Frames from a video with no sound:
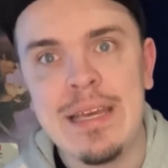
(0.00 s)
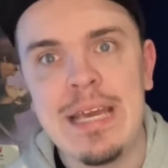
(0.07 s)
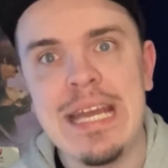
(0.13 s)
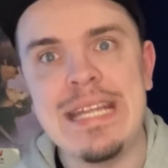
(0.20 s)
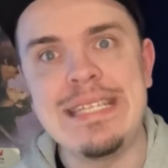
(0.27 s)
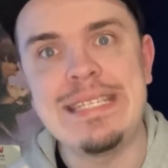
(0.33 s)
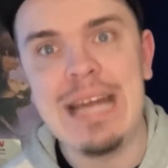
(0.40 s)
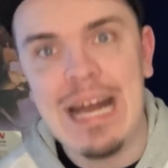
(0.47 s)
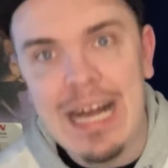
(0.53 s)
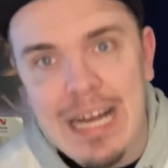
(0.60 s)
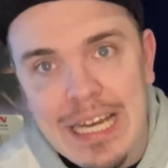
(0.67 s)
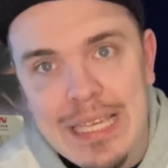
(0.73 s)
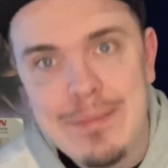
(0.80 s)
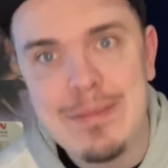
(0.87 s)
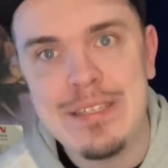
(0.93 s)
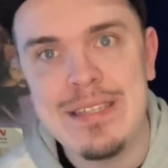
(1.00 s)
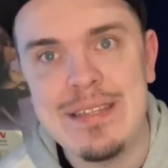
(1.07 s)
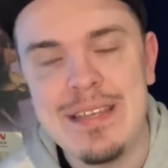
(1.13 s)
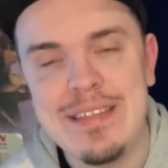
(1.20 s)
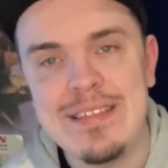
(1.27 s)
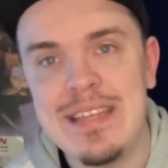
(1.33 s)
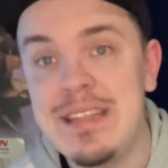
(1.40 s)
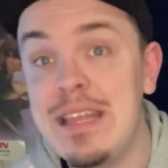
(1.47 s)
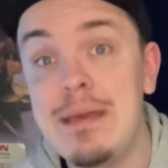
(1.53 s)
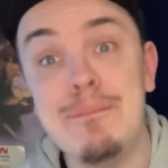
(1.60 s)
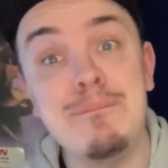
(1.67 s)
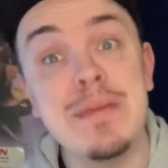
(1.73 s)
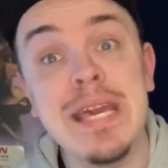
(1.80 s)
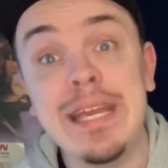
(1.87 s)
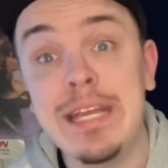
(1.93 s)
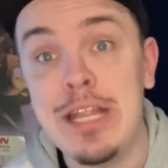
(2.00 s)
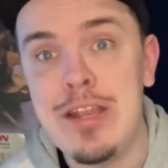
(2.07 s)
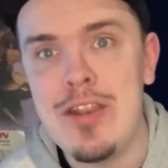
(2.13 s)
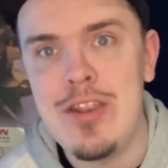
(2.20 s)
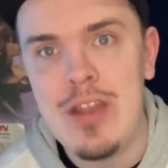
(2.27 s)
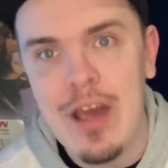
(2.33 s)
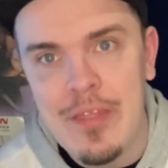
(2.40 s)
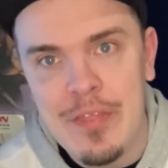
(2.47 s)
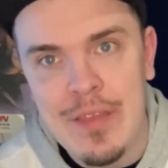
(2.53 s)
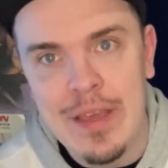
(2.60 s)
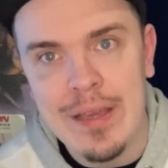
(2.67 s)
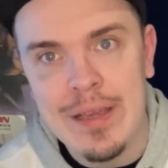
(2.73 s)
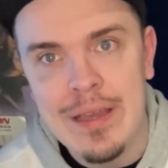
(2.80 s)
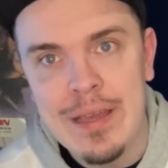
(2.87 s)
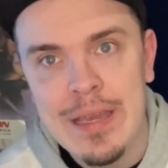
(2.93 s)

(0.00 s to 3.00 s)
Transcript: and time into this, and they make nothing,